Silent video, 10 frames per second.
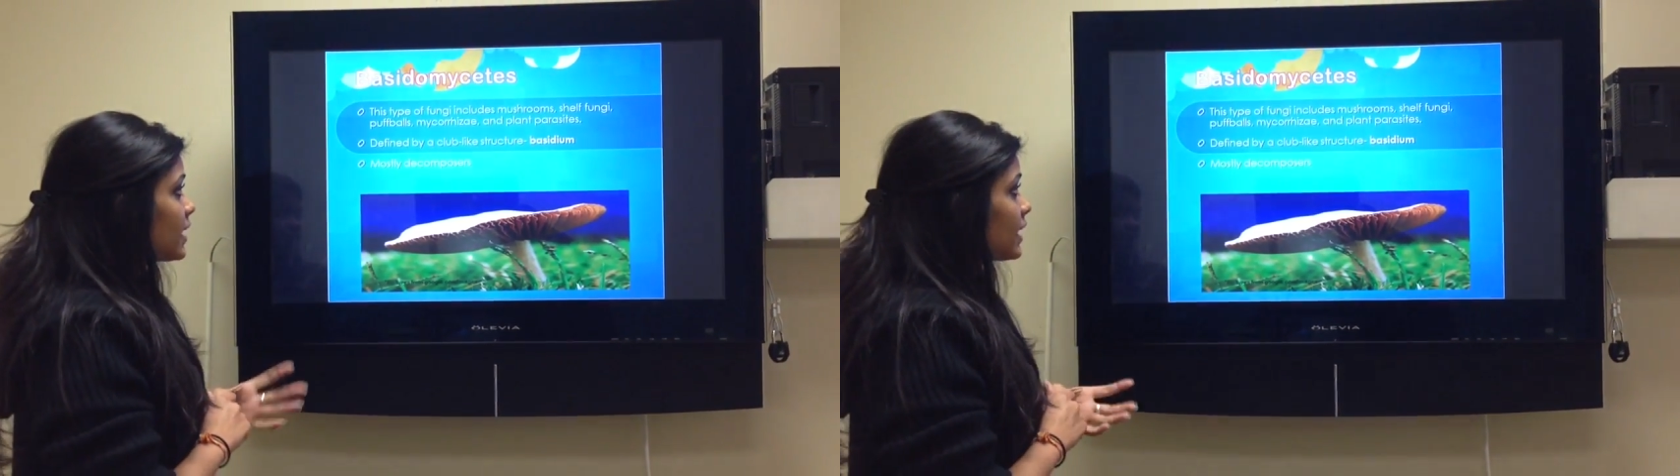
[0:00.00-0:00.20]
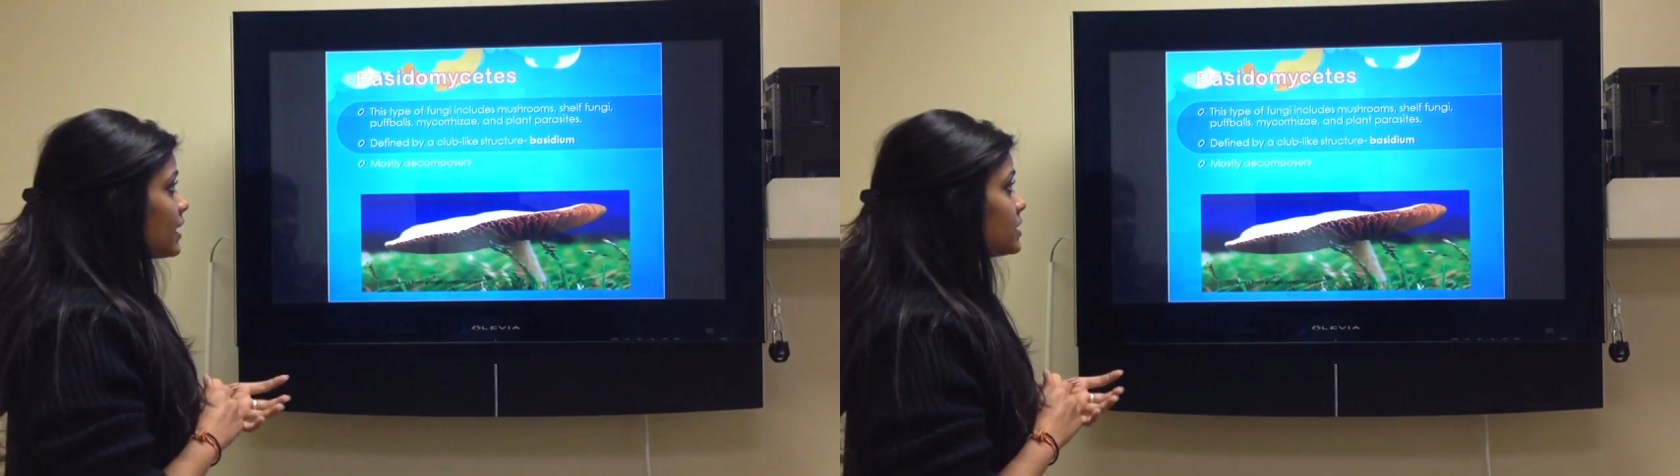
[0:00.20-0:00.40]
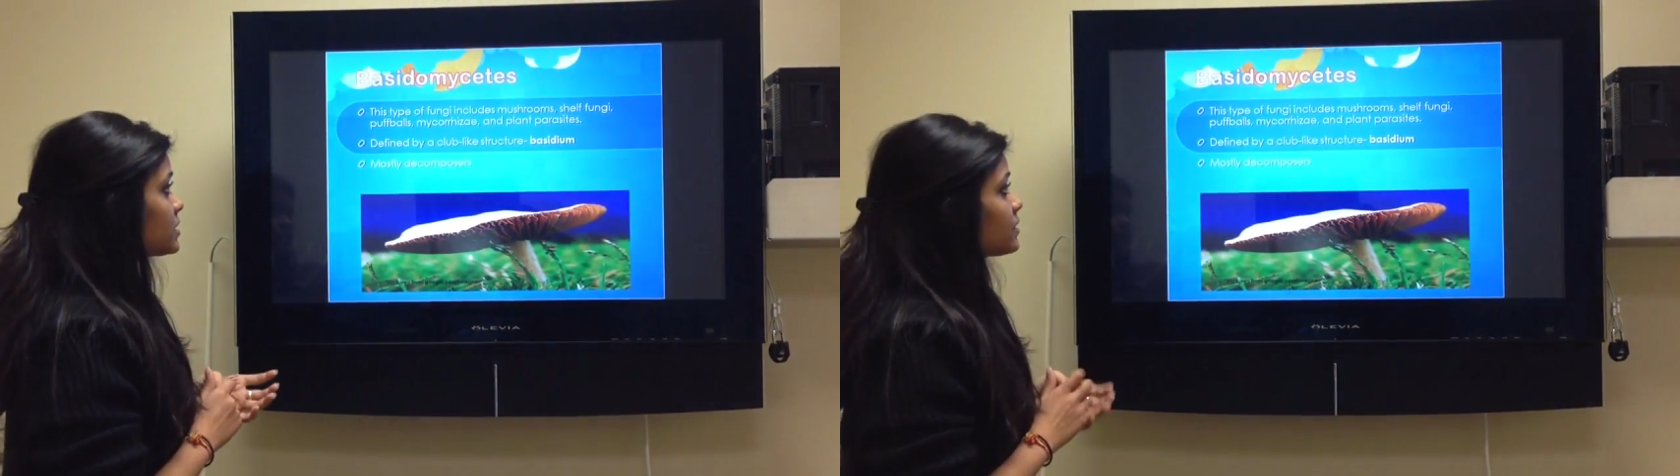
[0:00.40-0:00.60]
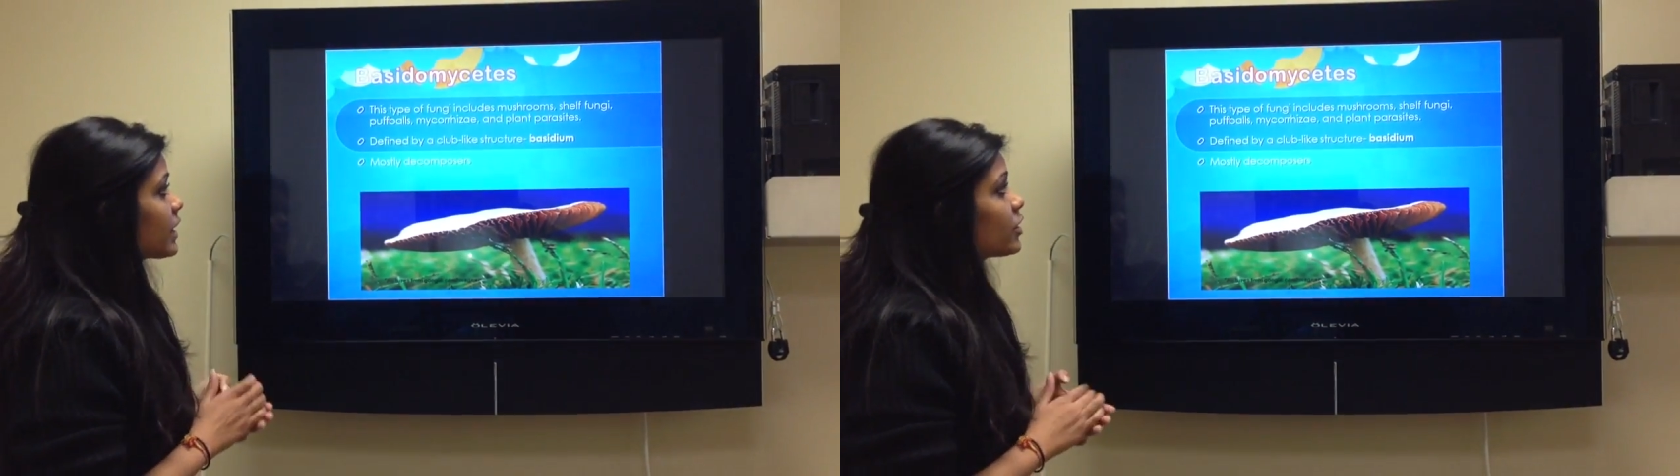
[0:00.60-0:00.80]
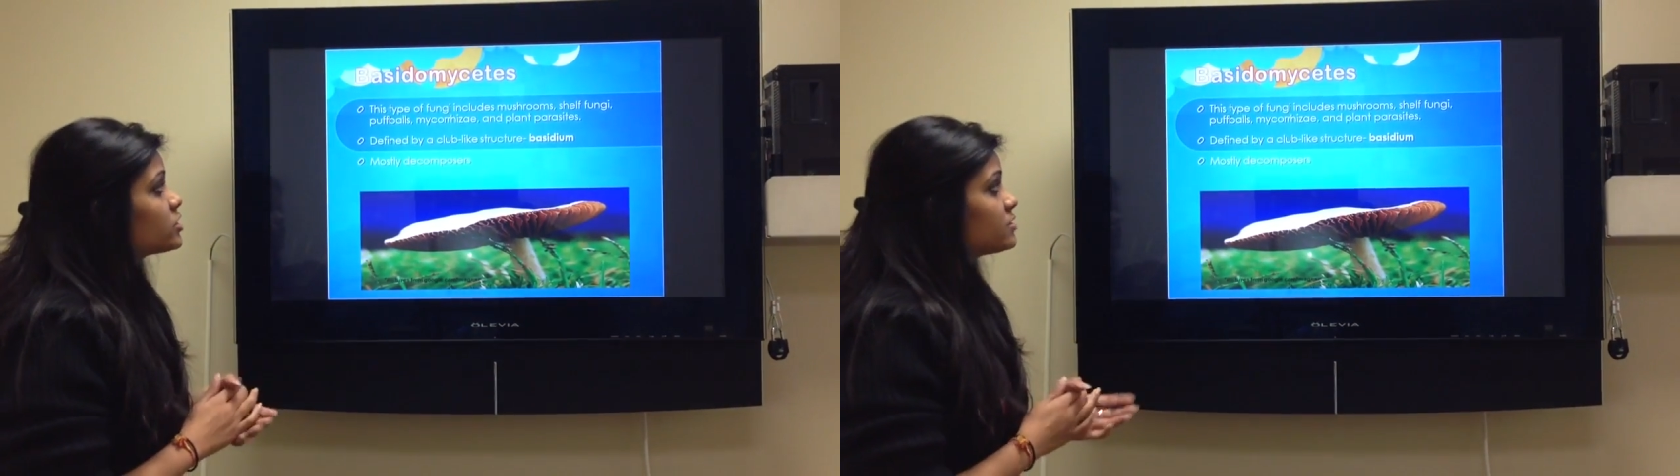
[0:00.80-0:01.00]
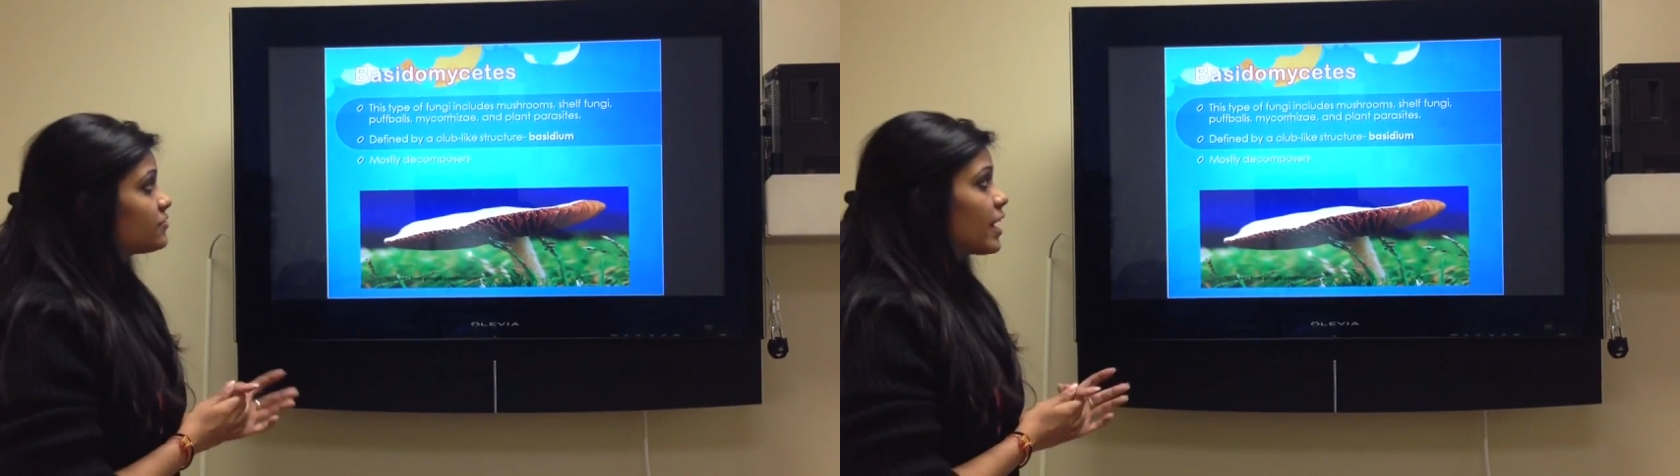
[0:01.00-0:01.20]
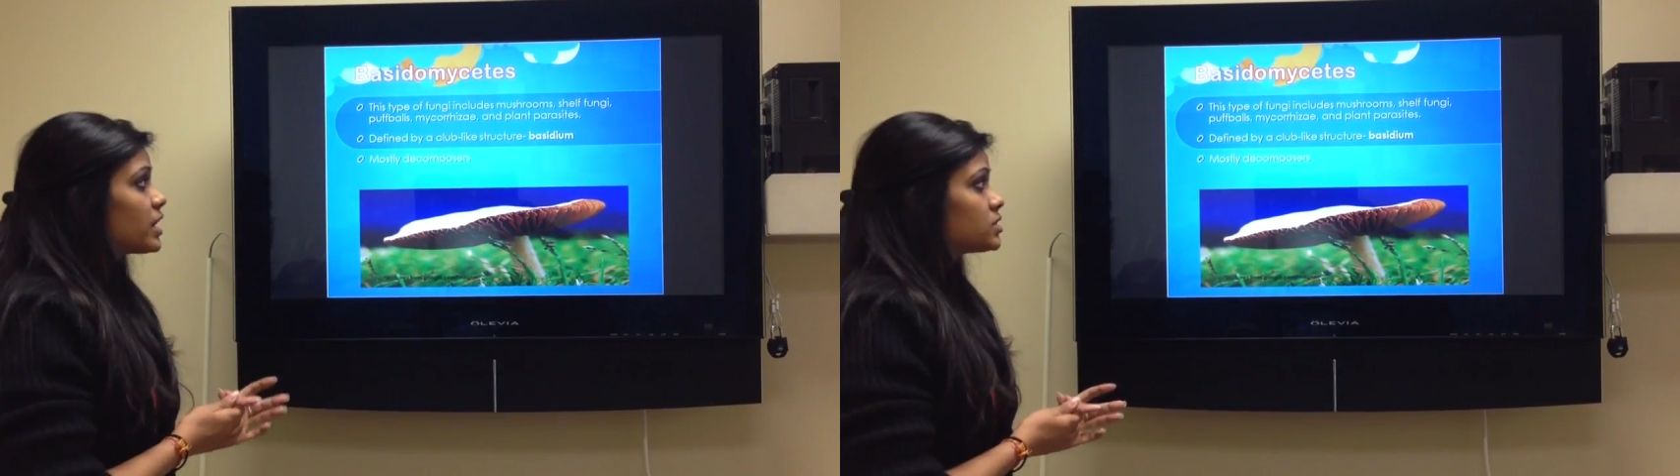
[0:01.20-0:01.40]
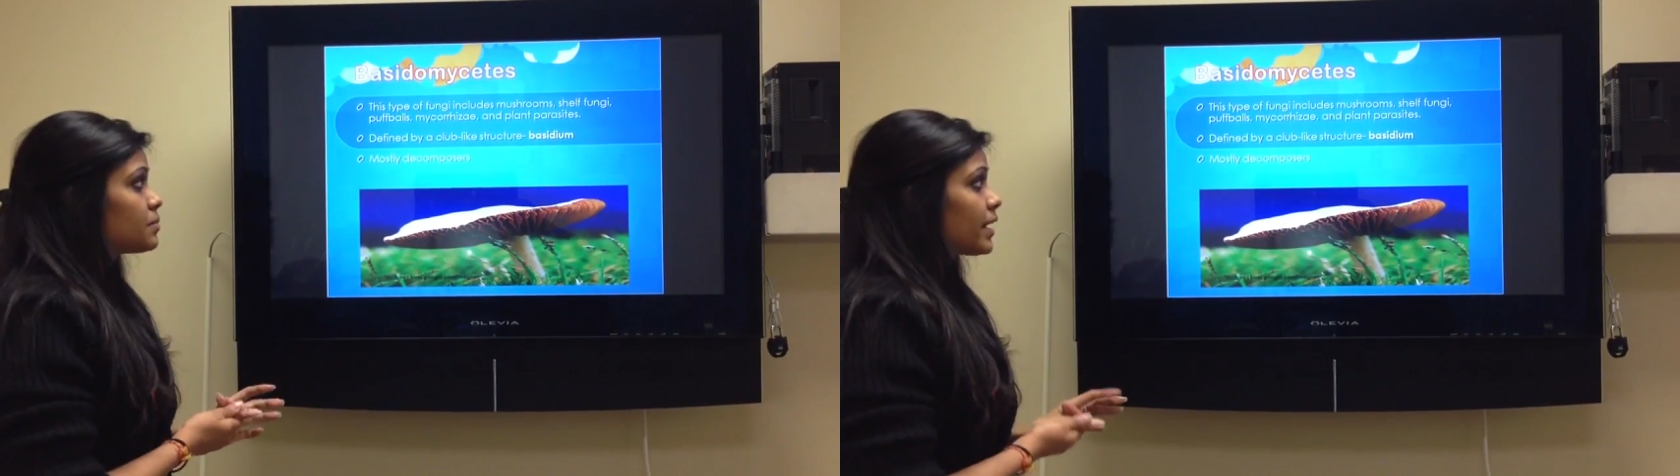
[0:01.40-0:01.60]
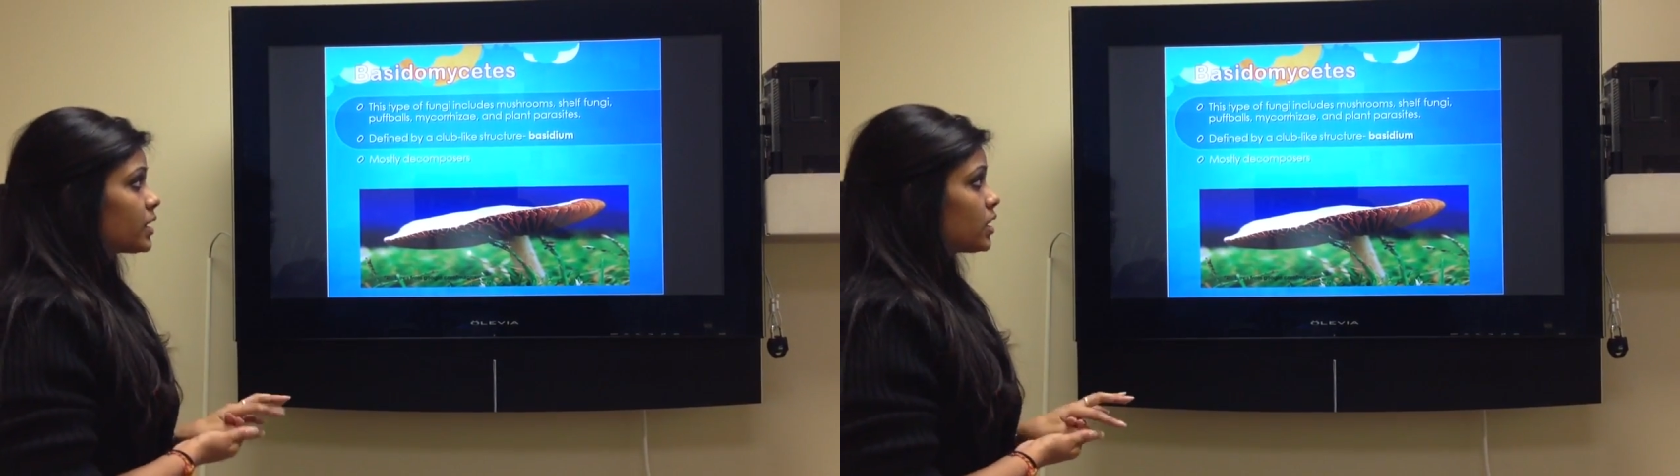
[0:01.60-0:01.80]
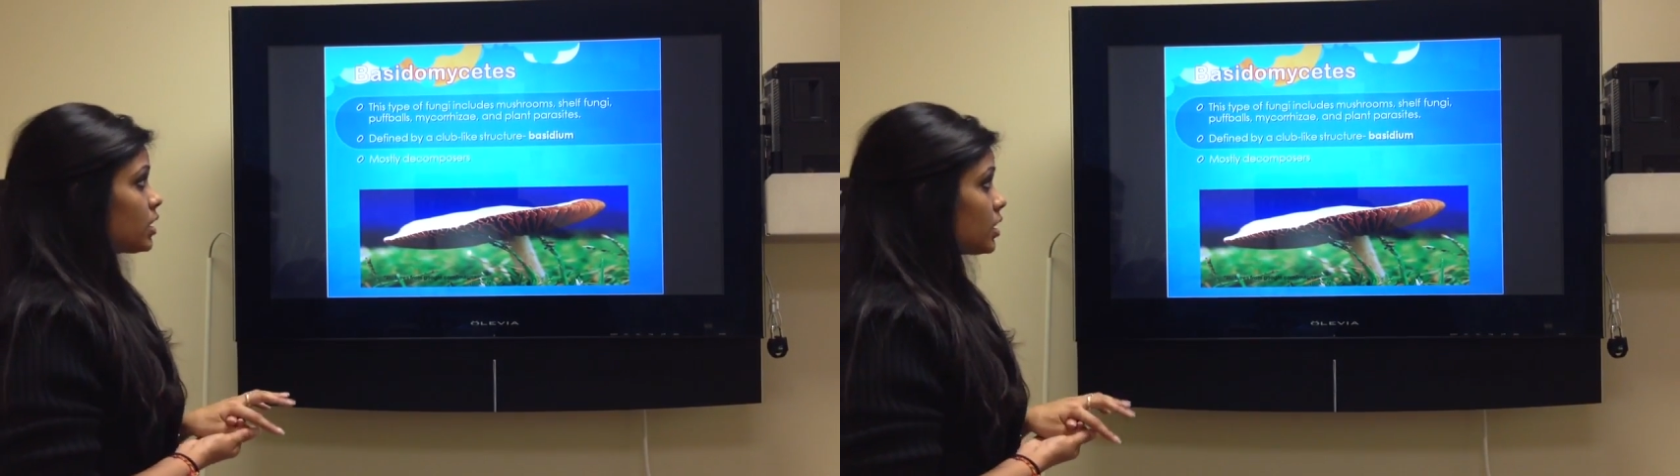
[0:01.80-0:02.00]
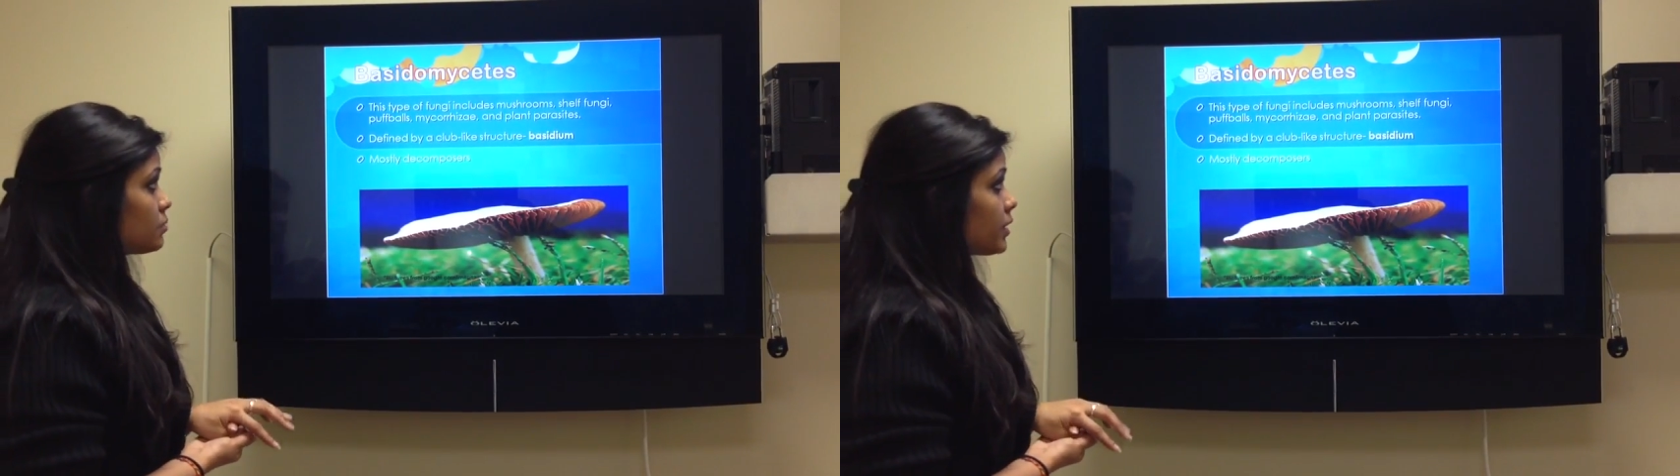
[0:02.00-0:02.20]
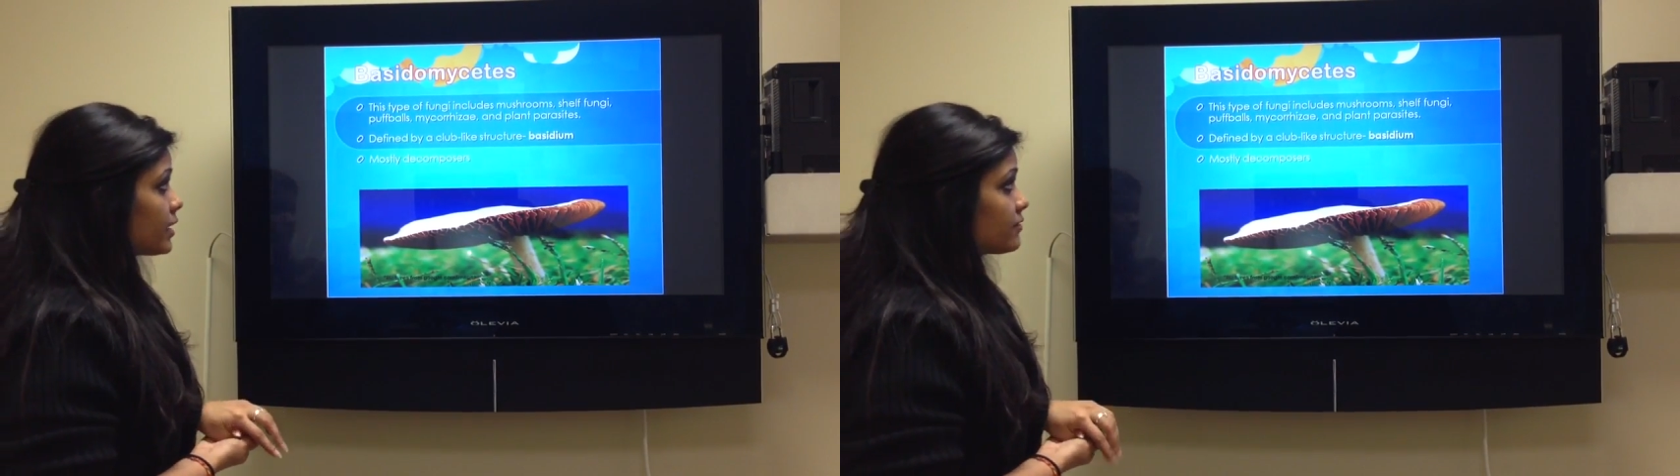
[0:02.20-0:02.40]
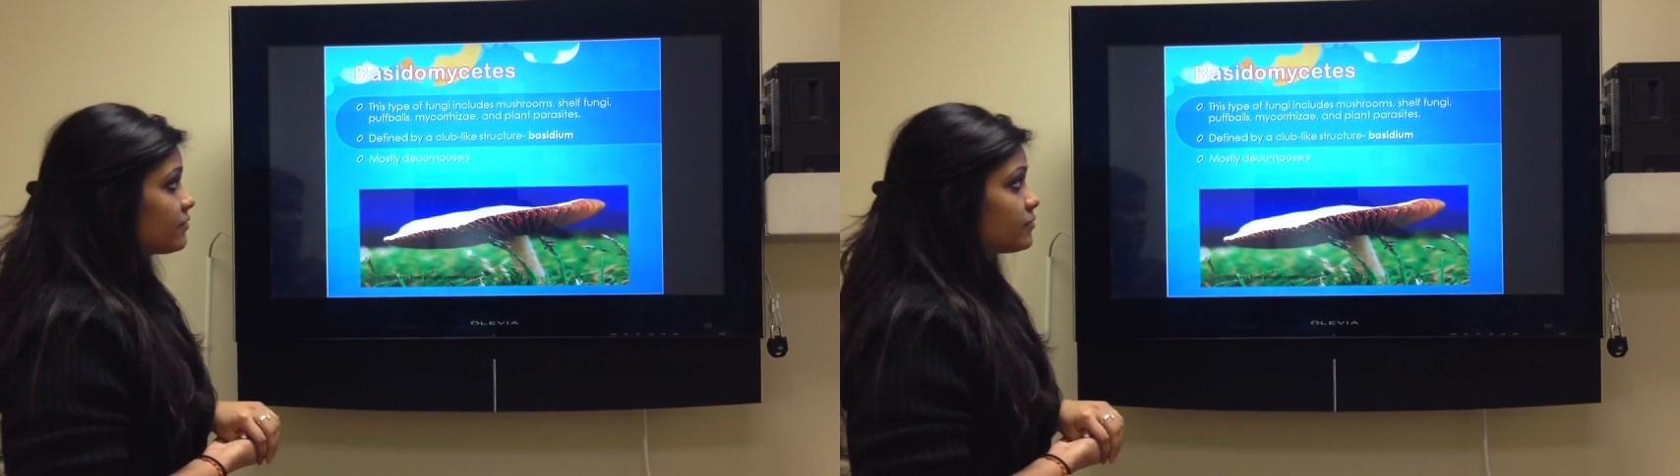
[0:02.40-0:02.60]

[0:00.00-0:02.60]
And they are defined by a club-like